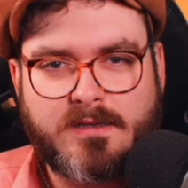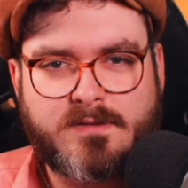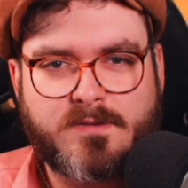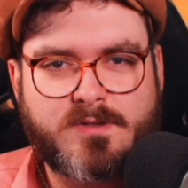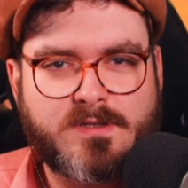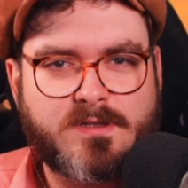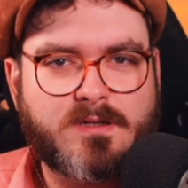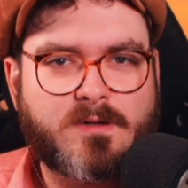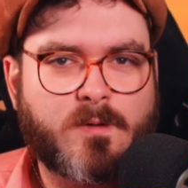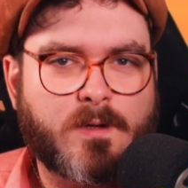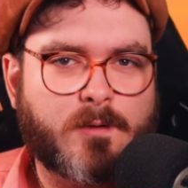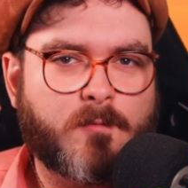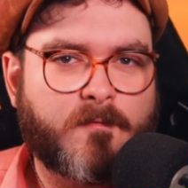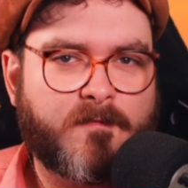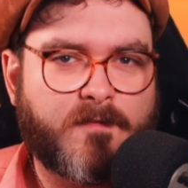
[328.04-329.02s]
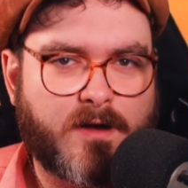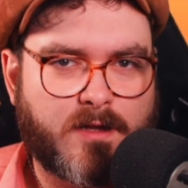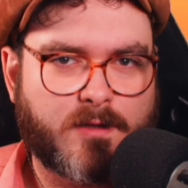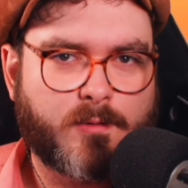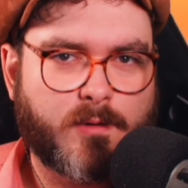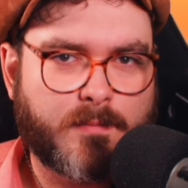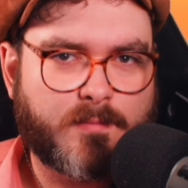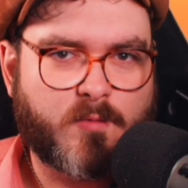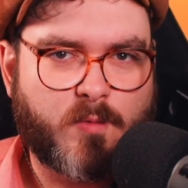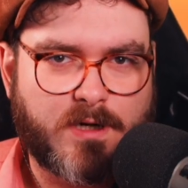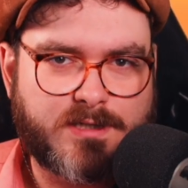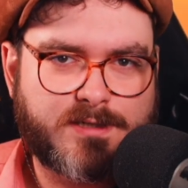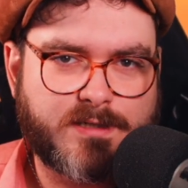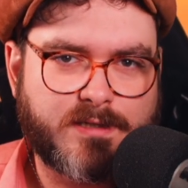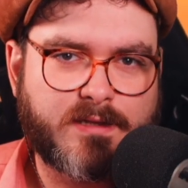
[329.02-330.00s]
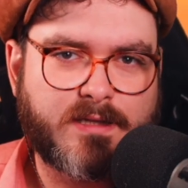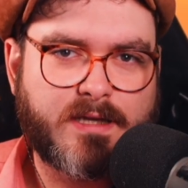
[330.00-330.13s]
And so just a quick follow-up question